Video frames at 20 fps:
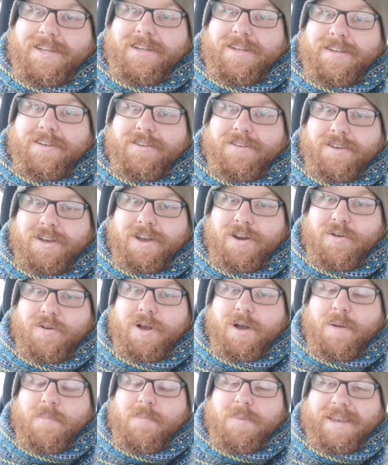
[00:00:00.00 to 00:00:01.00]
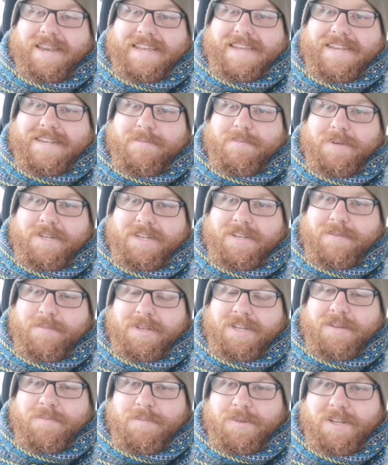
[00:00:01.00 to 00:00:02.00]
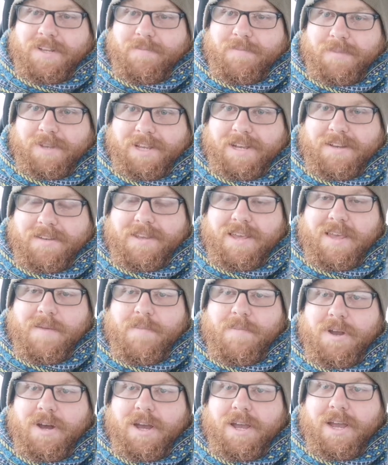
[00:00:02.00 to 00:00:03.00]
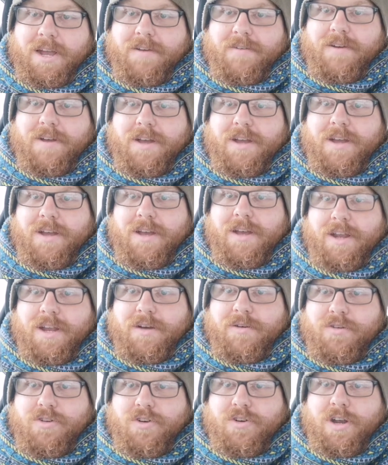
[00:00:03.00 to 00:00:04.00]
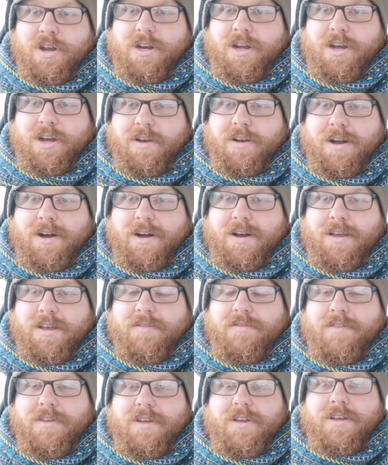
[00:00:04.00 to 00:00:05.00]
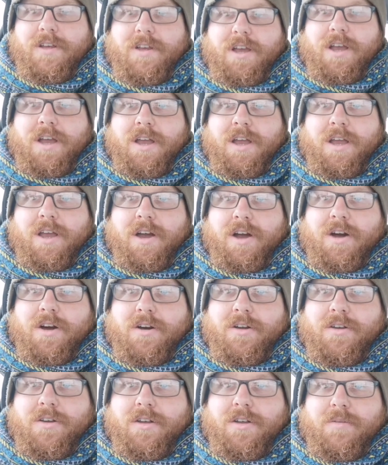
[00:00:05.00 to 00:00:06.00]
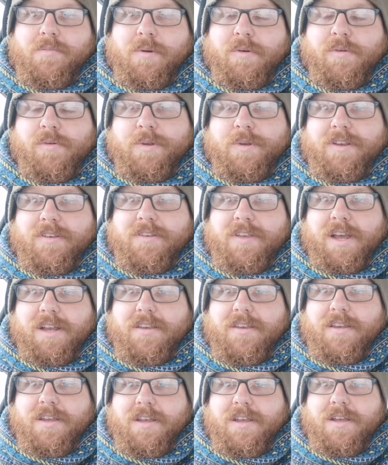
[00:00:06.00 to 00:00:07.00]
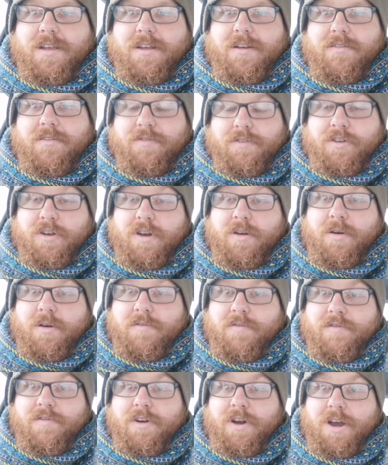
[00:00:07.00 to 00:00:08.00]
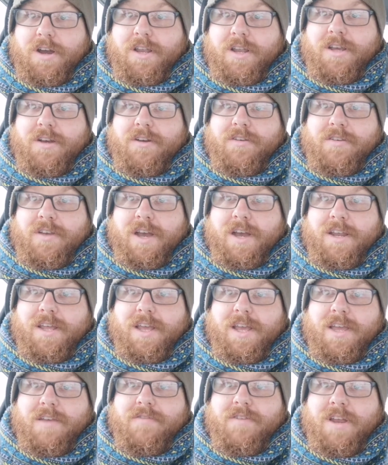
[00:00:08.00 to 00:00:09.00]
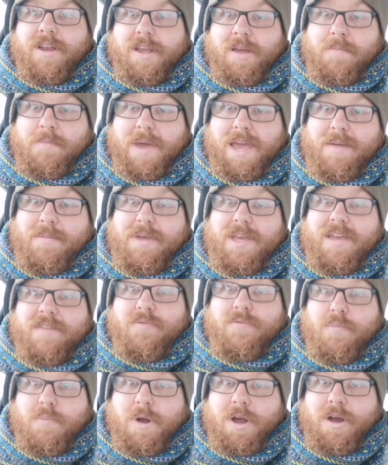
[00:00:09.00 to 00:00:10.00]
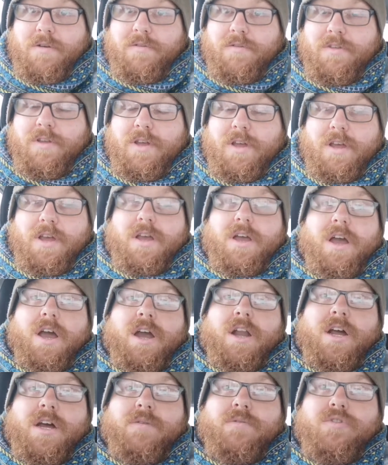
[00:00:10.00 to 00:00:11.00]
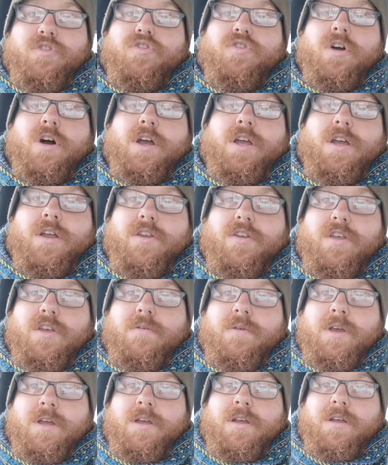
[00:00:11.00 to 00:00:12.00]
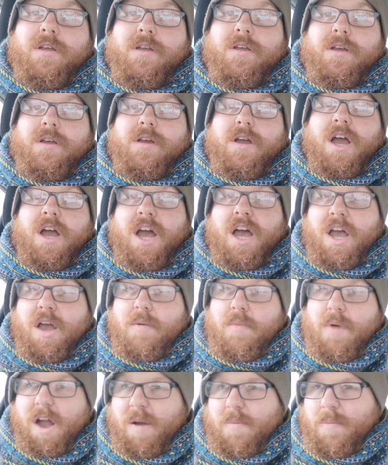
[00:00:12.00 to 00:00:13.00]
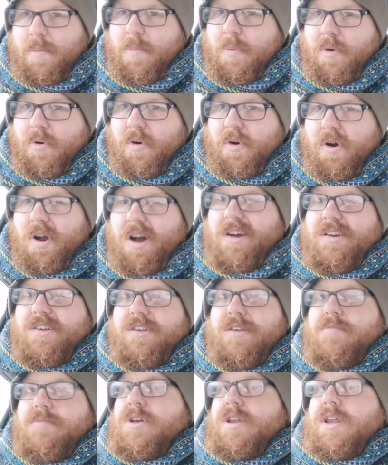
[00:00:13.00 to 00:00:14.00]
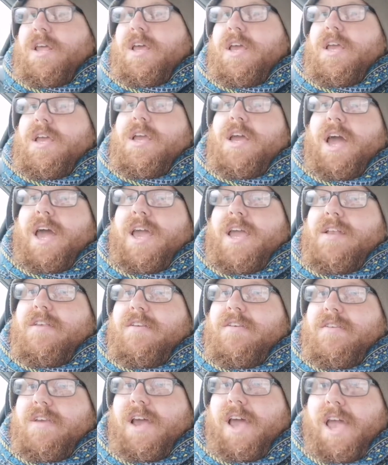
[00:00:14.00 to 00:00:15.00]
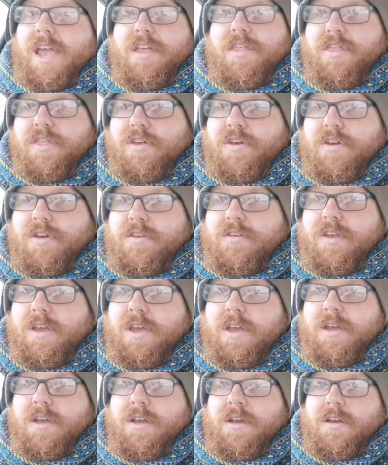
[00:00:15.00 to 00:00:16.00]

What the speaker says: So please keep an eye out, and I will try and go live on probably on Friday or Saturday evening, maybe even both, and I will try and do it at approximately 8 to 8:30